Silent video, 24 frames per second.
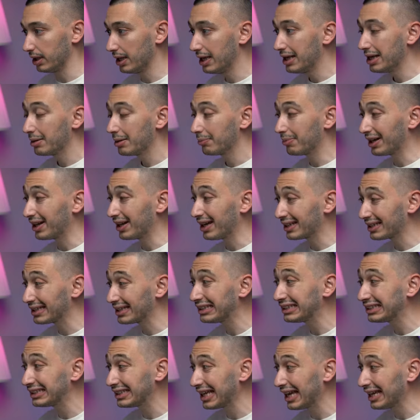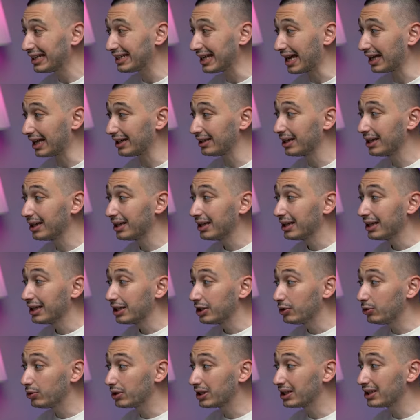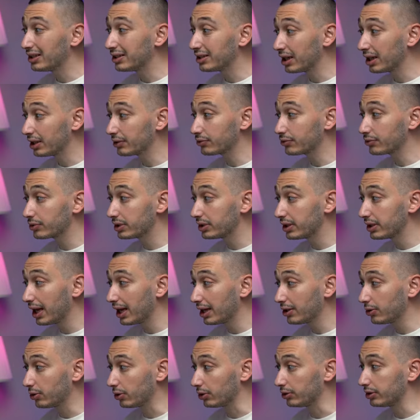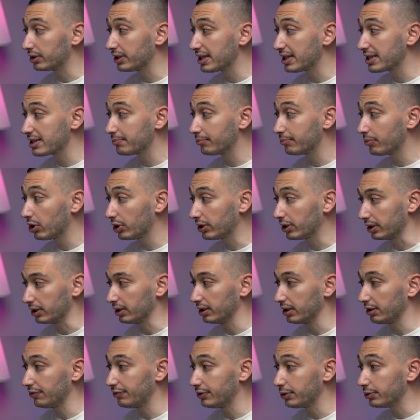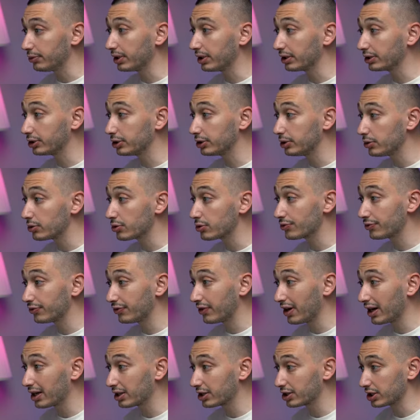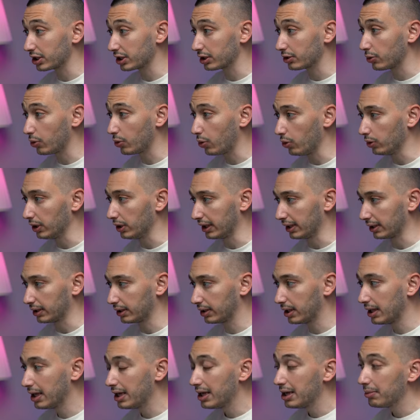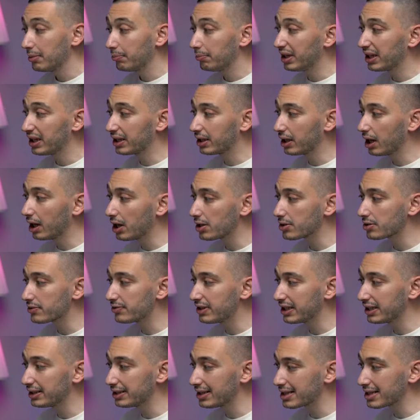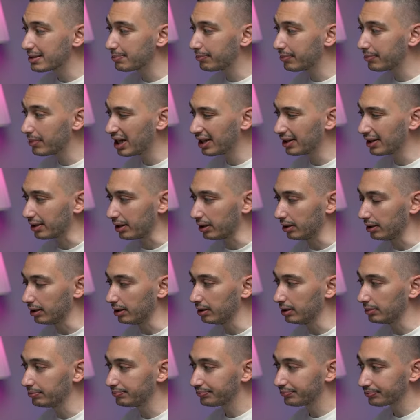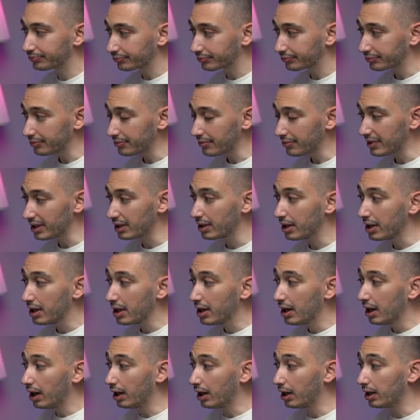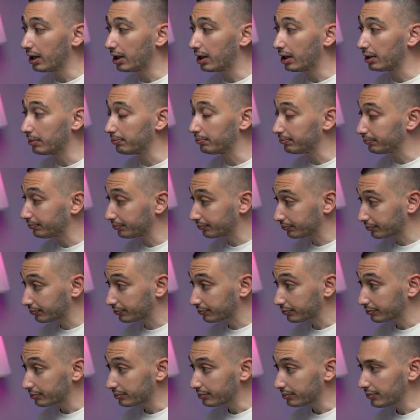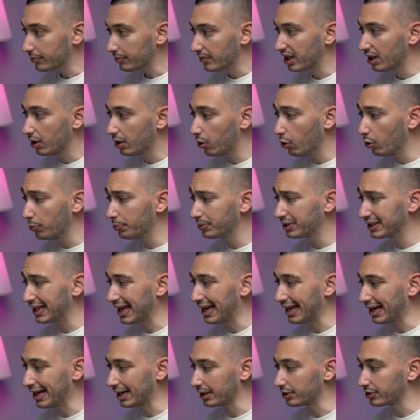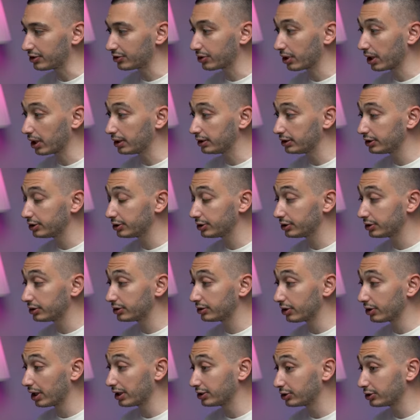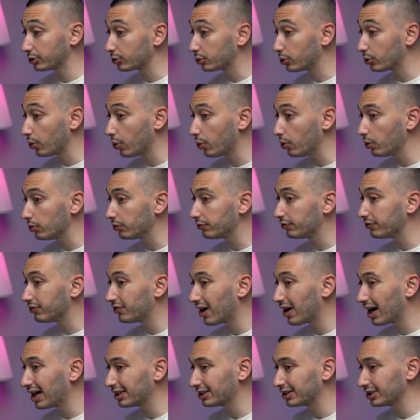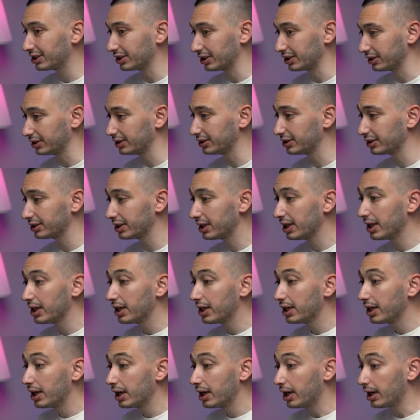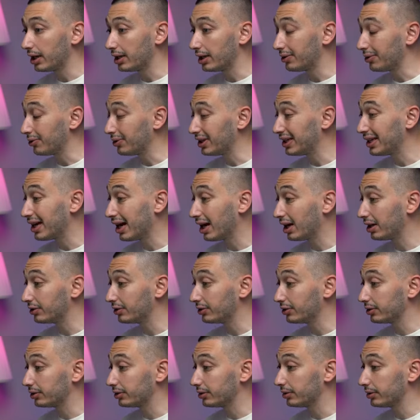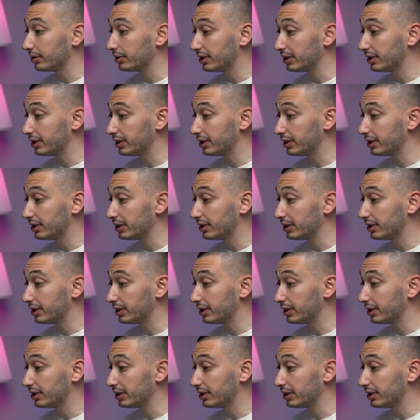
But I can say that you cannot rely on this model if you want to use function calling. Because with this model, OpenAI tries to call functions without the